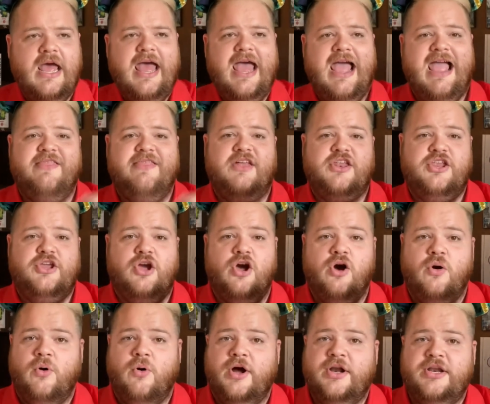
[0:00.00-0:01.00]
And then you
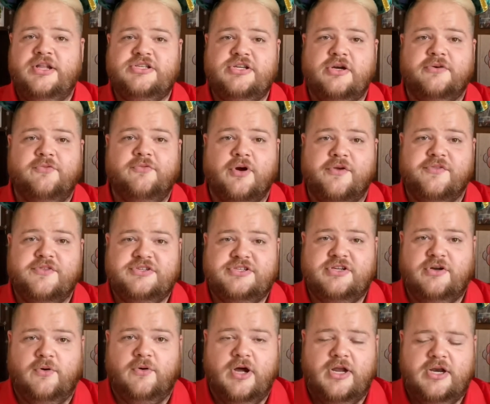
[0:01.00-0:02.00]
go on and so forth and
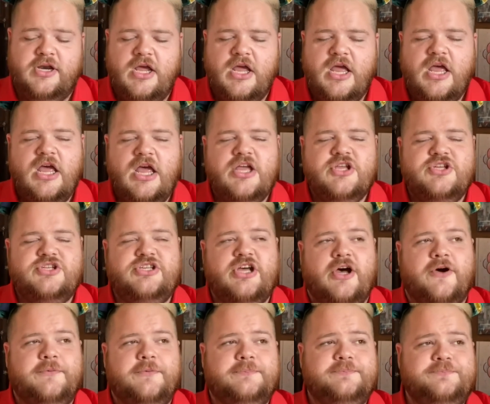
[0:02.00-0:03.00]
so on.
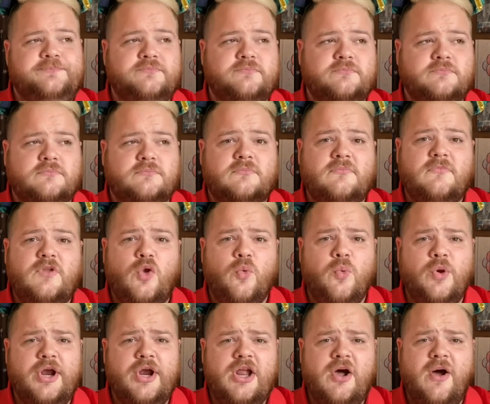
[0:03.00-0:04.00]
So
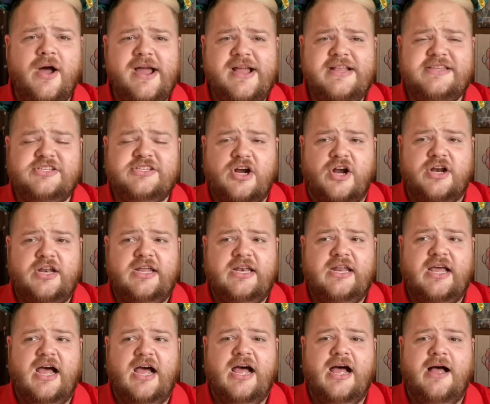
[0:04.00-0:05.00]
we're going to go and get started.
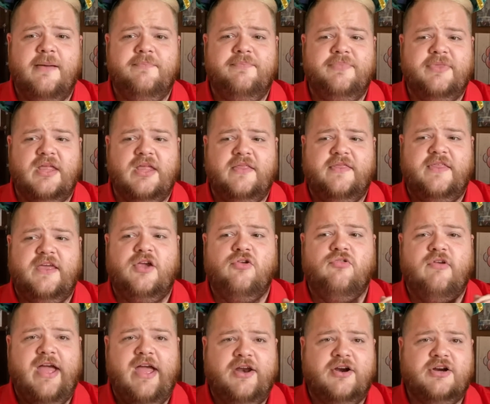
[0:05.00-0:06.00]
Um, the
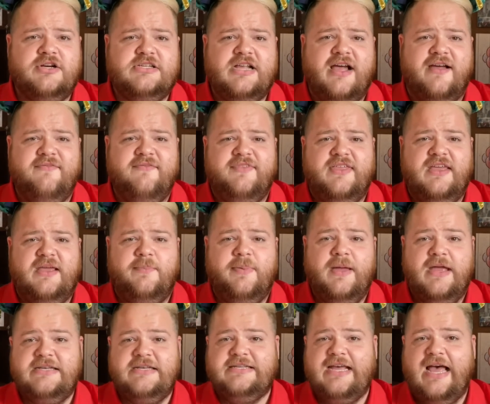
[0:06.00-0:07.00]
creators of the
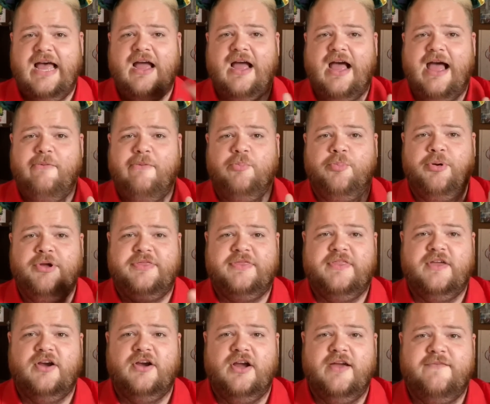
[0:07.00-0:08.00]
pen tag, I will put
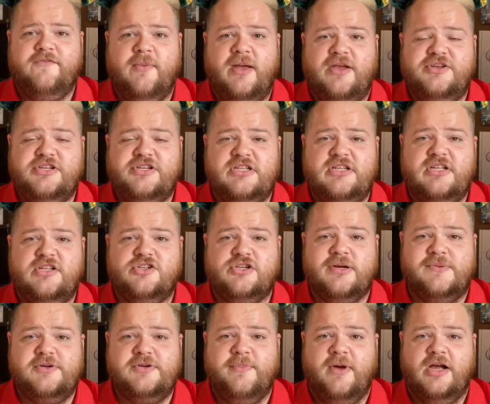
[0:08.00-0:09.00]
their information in the
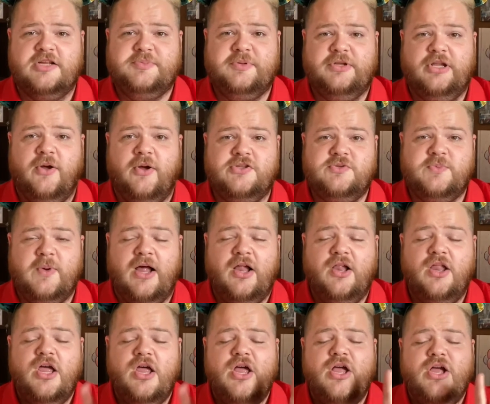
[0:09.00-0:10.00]
description box below as
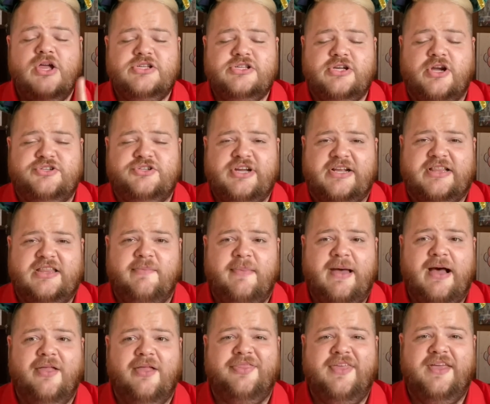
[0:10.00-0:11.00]
well. So go check them
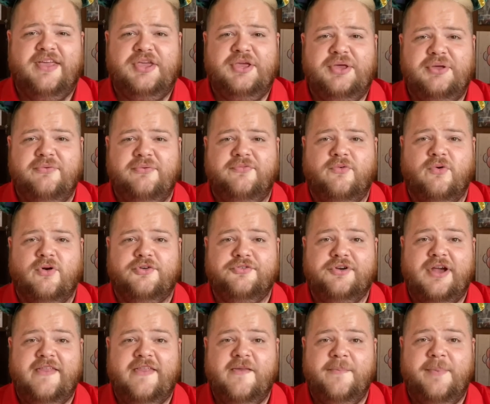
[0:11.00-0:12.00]
out. Thank you for
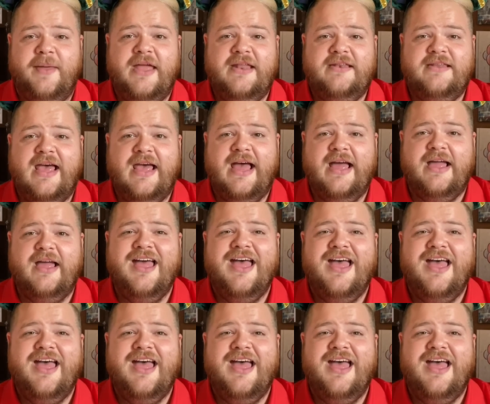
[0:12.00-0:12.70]
creating the pen tag.